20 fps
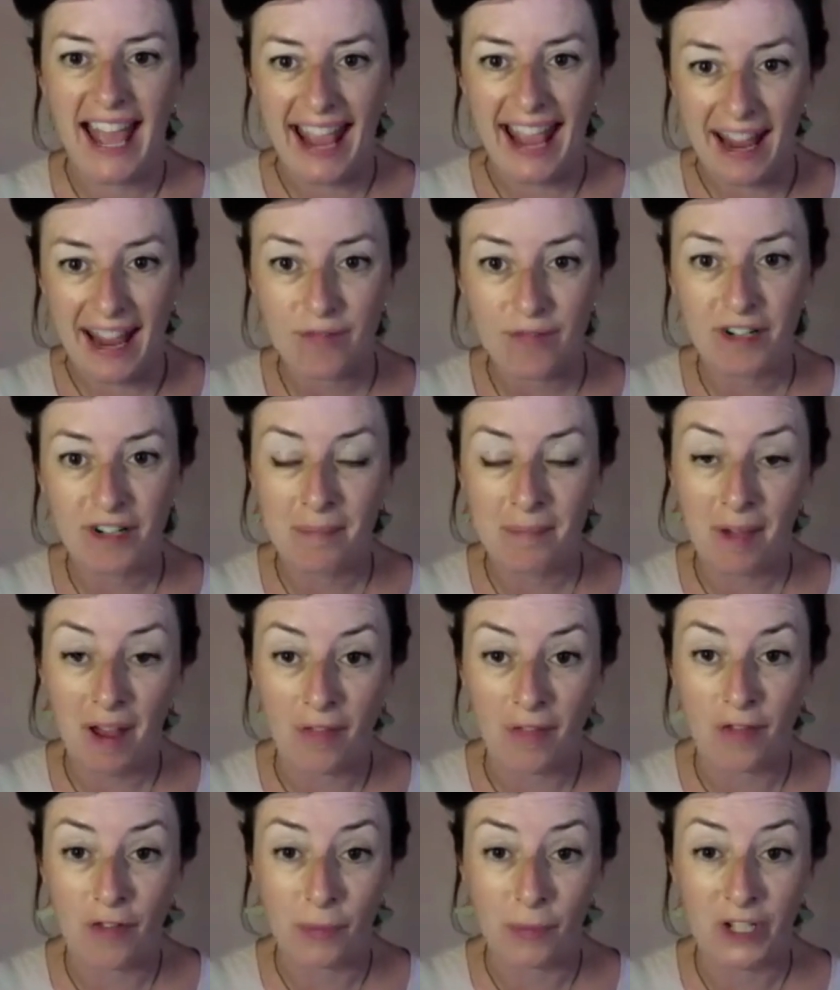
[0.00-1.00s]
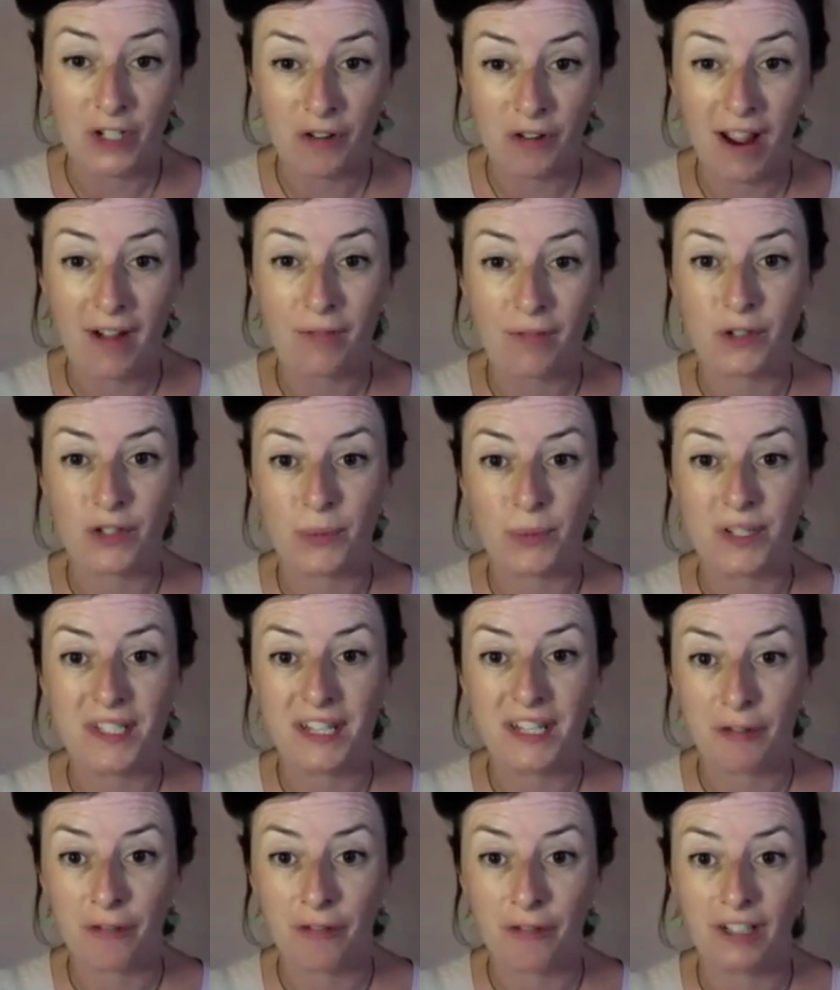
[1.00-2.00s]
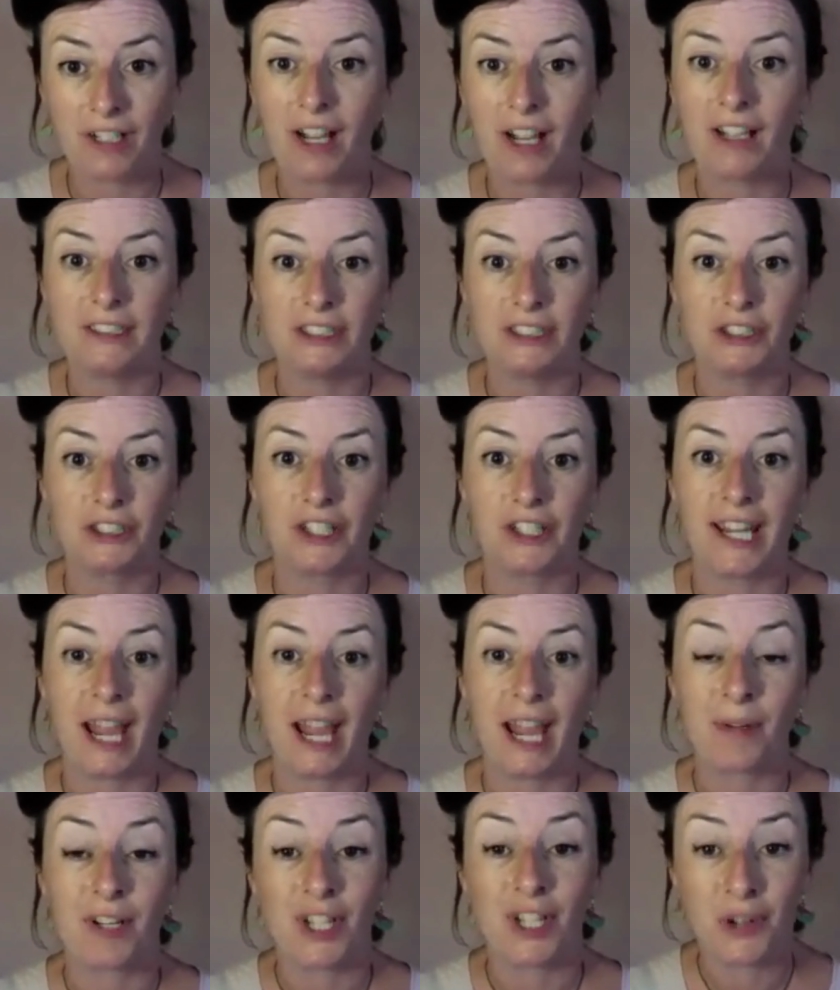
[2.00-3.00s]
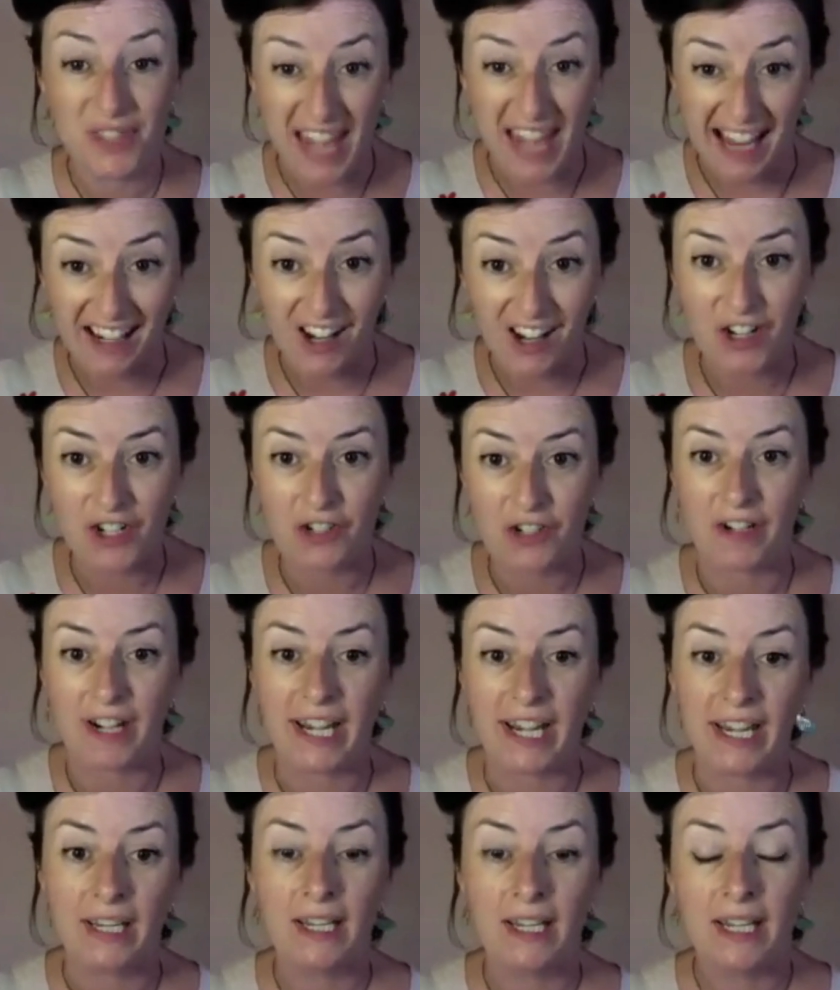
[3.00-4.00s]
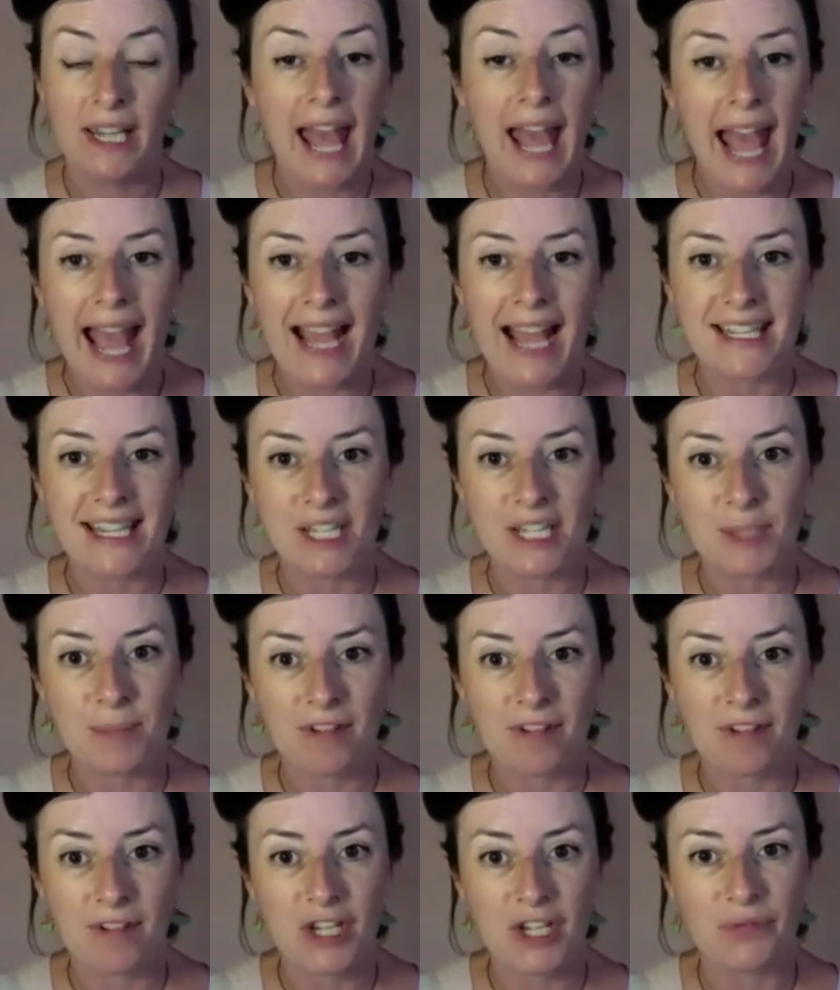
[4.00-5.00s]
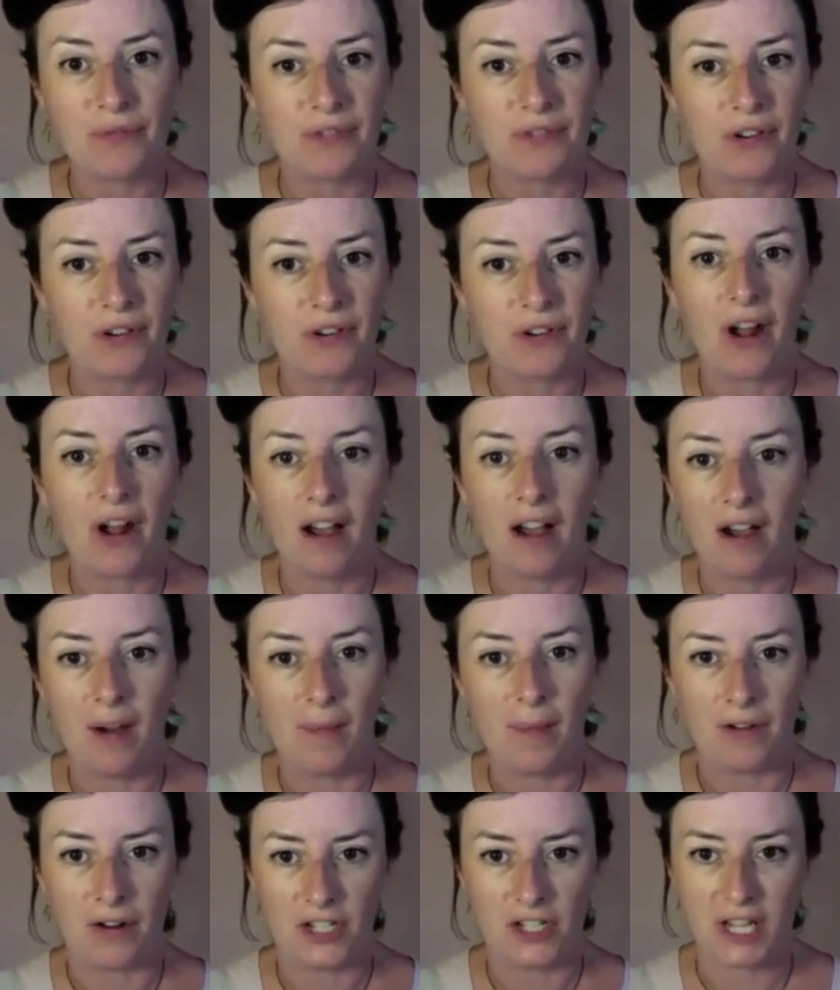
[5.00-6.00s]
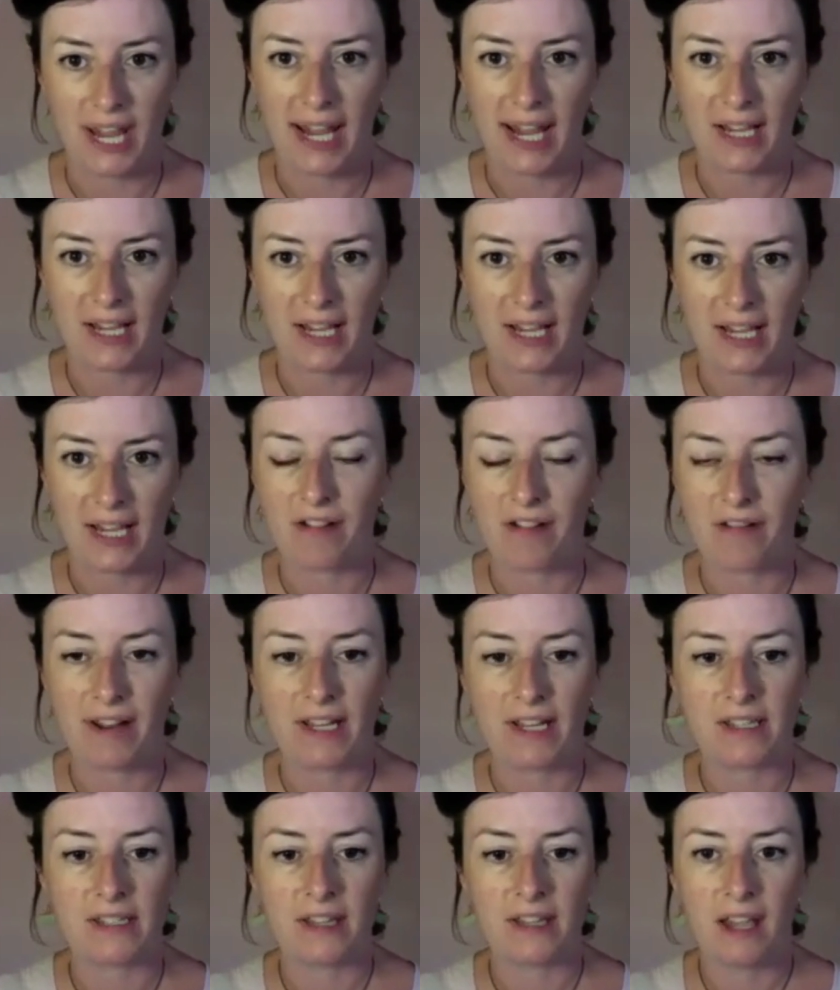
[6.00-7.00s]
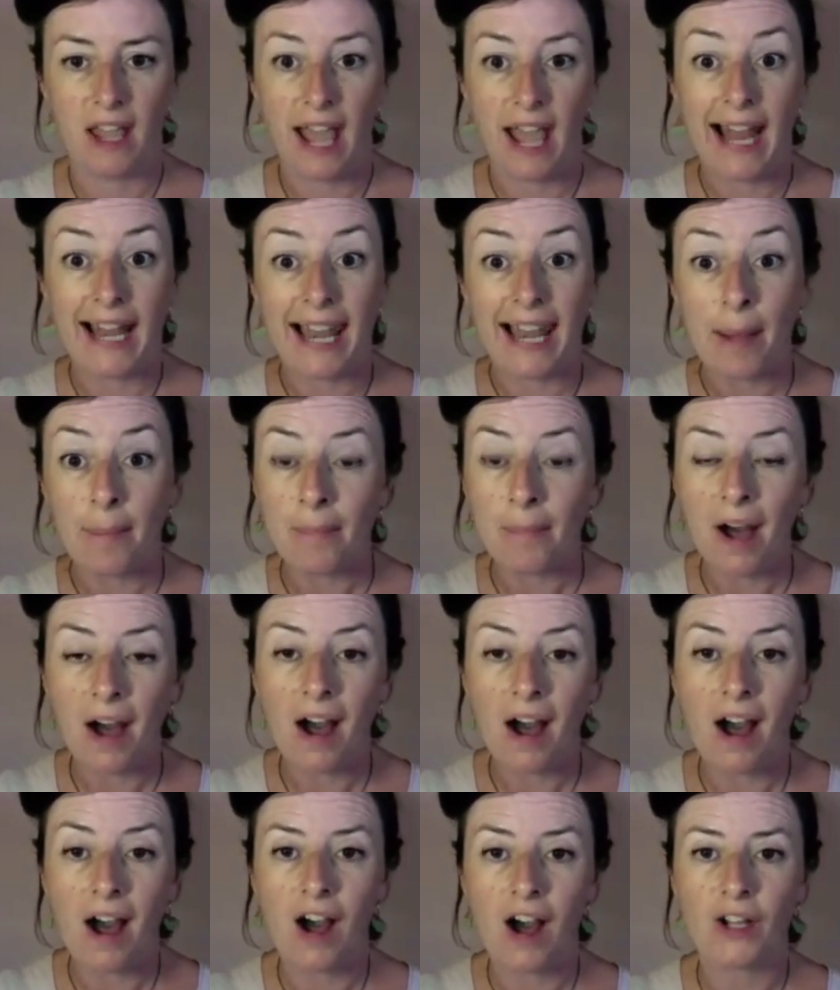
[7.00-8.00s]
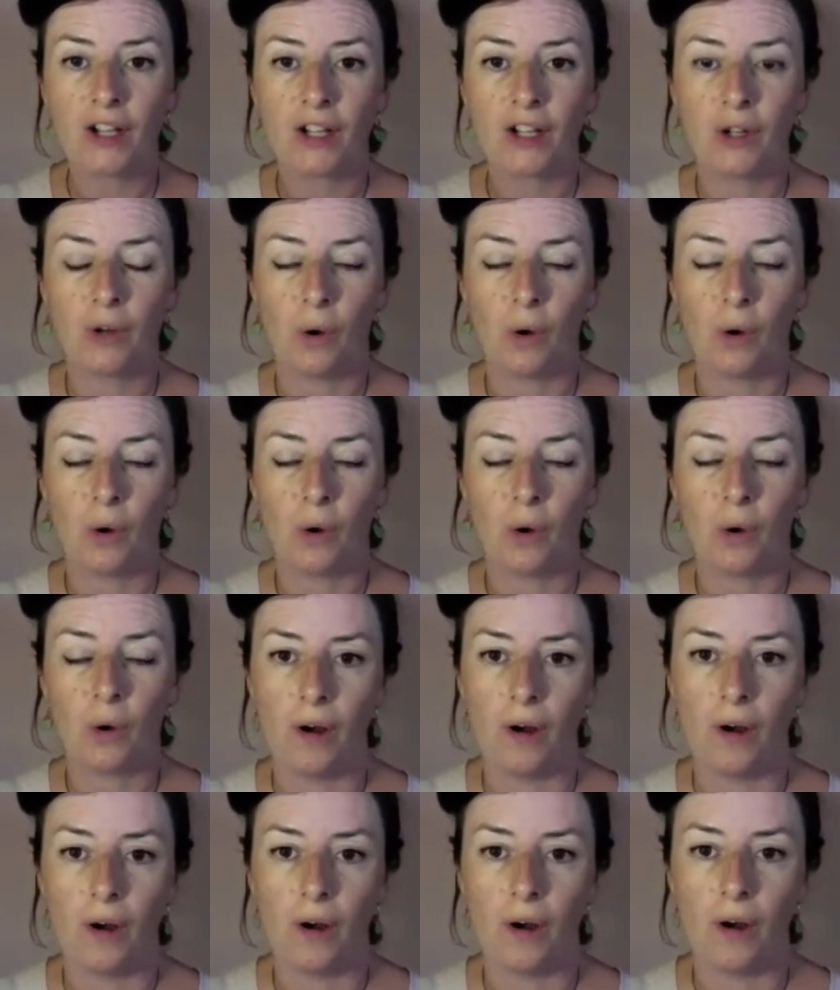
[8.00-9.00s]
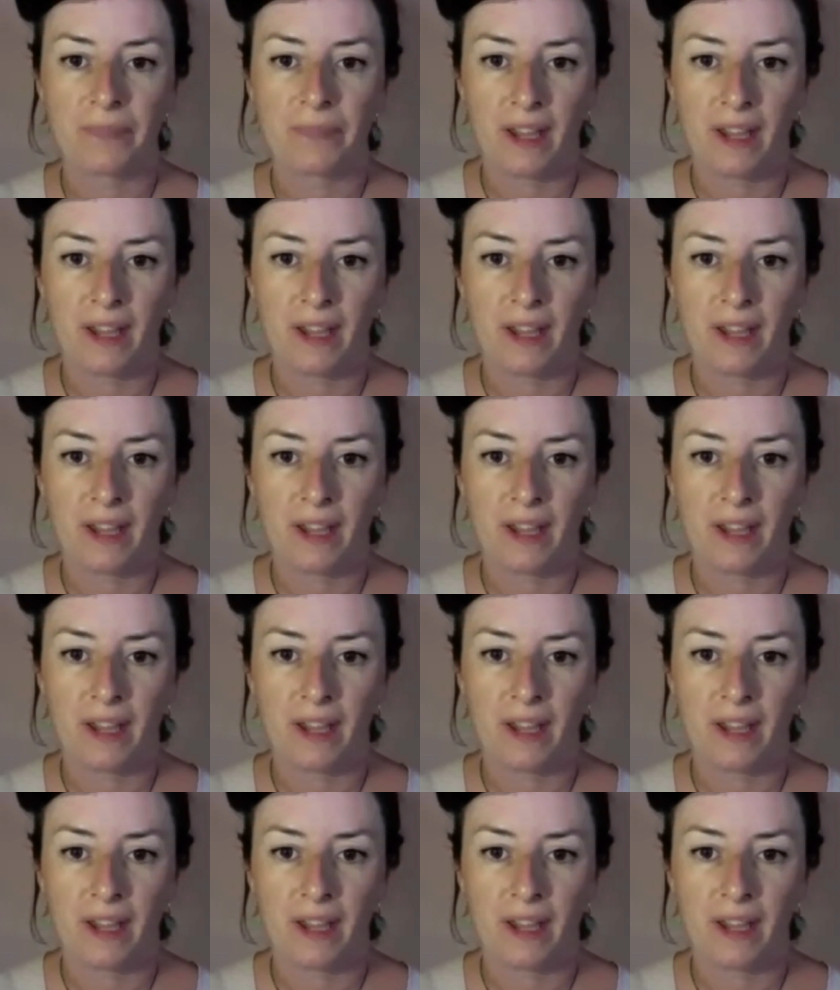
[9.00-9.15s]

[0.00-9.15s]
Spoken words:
Every month we travel to a different country and we use that country as inspiration for our art projects, whether it's a landmark or